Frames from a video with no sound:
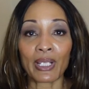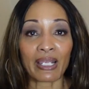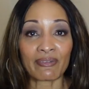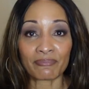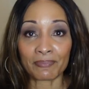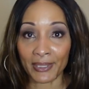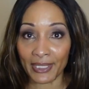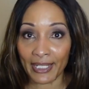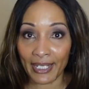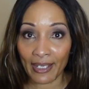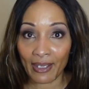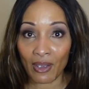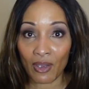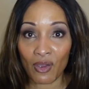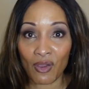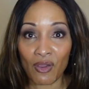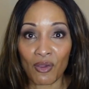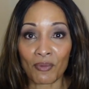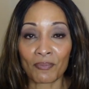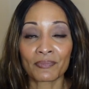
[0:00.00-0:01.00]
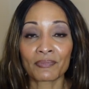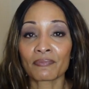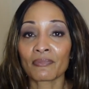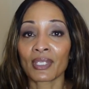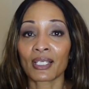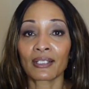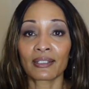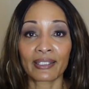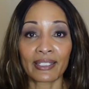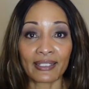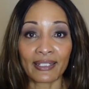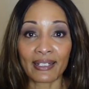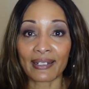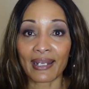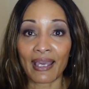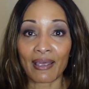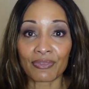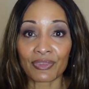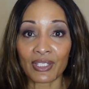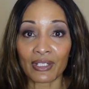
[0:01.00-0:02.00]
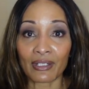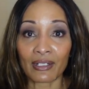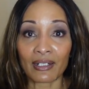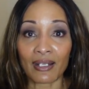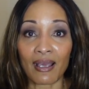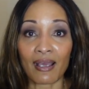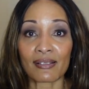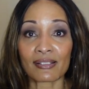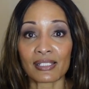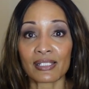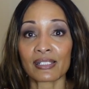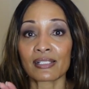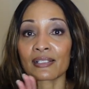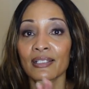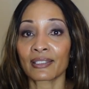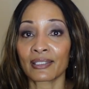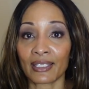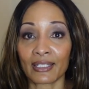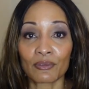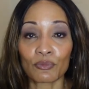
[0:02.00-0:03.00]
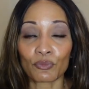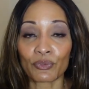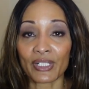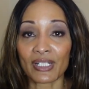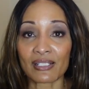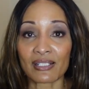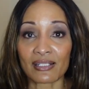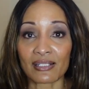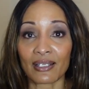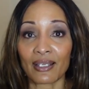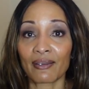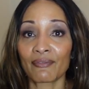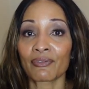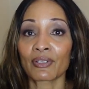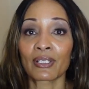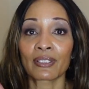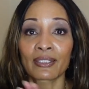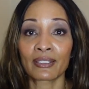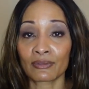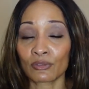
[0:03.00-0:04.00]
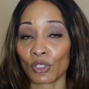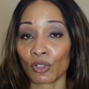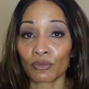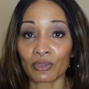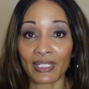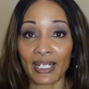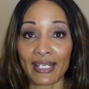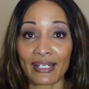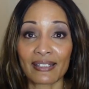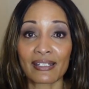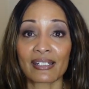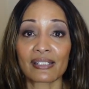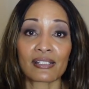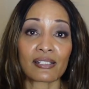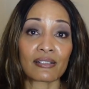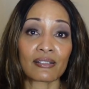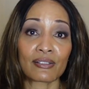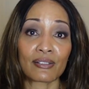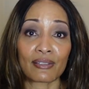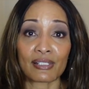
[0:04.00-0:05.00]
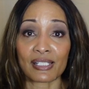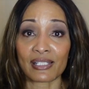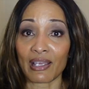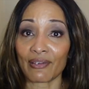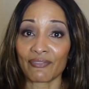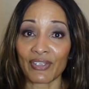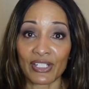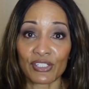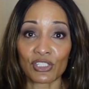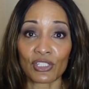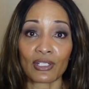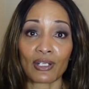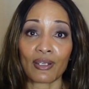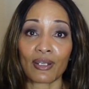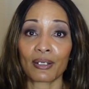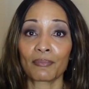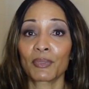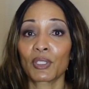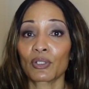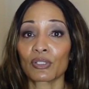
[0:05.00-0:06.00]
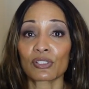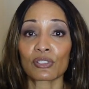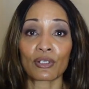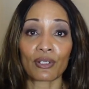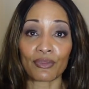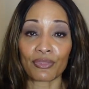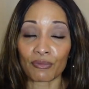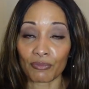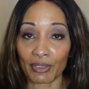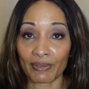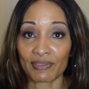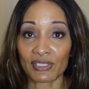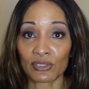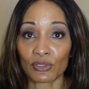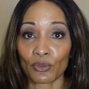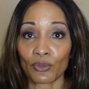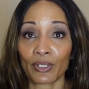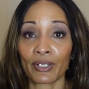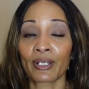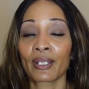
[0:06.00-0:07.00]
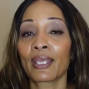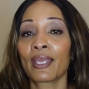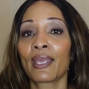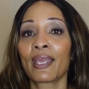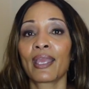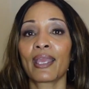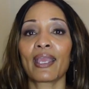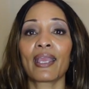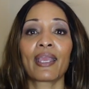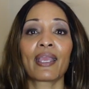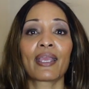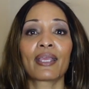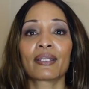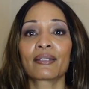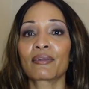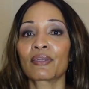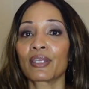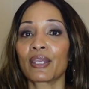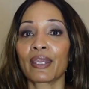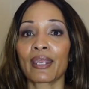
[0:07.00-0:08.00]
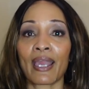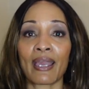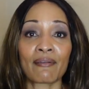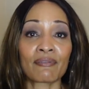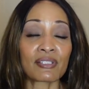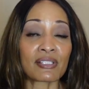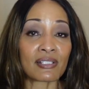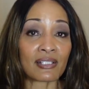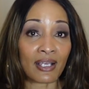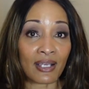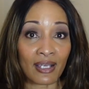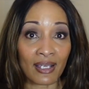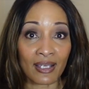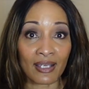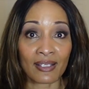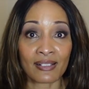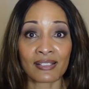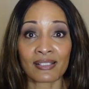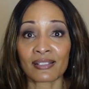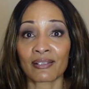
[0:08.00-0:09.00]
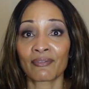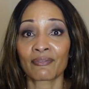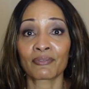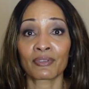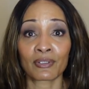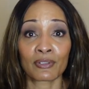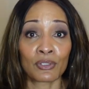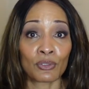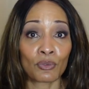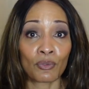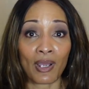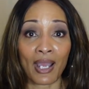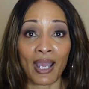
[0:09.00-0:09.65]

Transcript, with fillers: have been at home cleaning out their closets, getting rid of stuff, donating it to the Salvation Army or to the thrift store, and they have tons of new